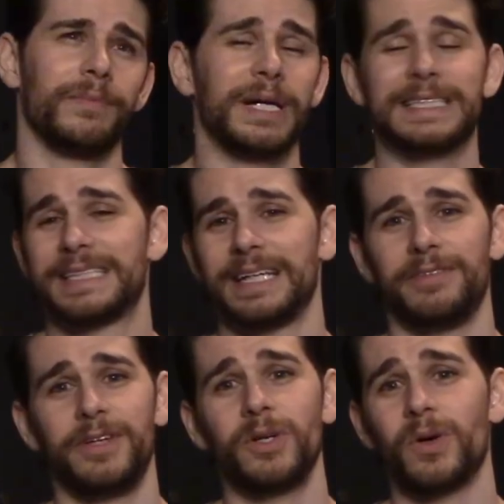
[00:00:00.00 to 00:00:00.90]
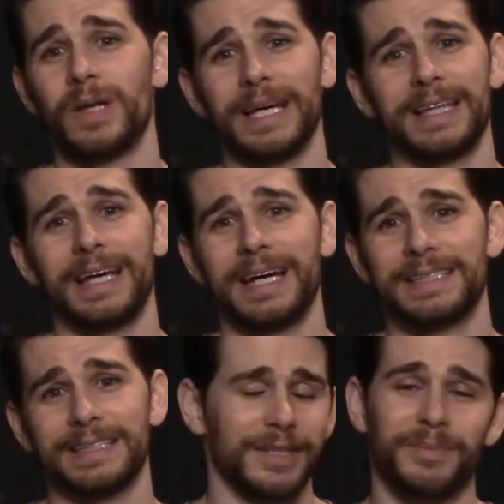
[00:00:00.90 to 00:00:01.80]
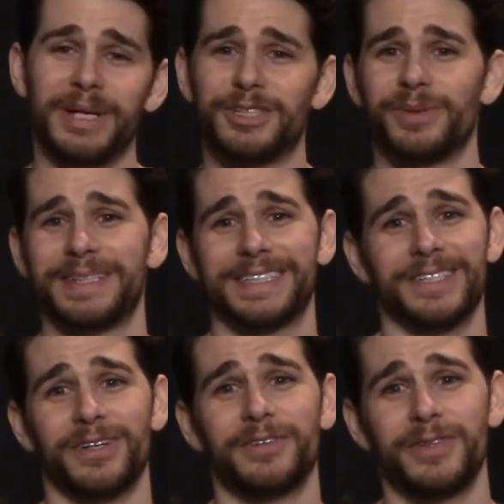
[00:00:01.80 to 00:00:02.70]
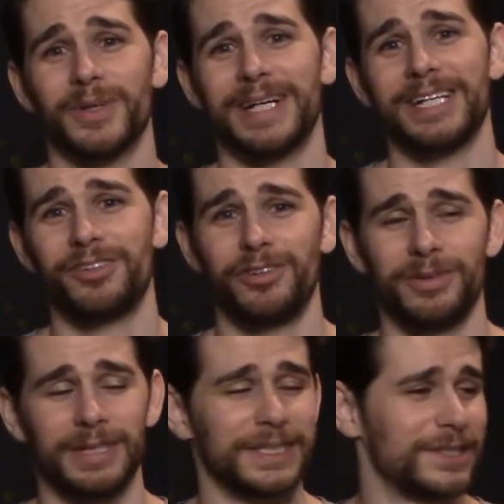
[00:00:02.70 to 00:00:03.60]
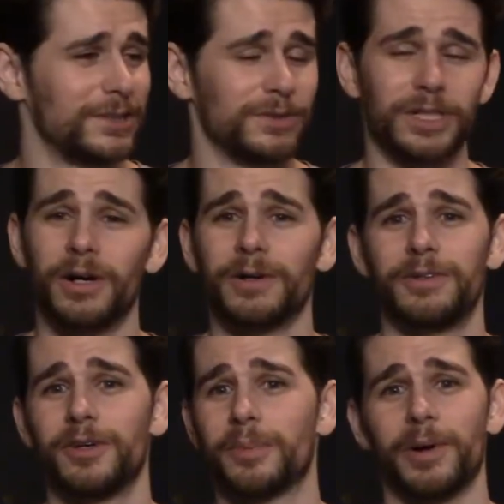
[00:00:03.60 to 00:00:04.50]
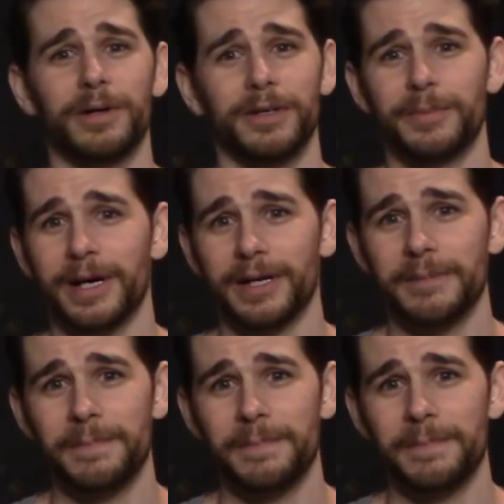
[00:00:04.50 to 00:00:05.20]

But if you don't like that, the best way to solve your issue is to talk to your partner about it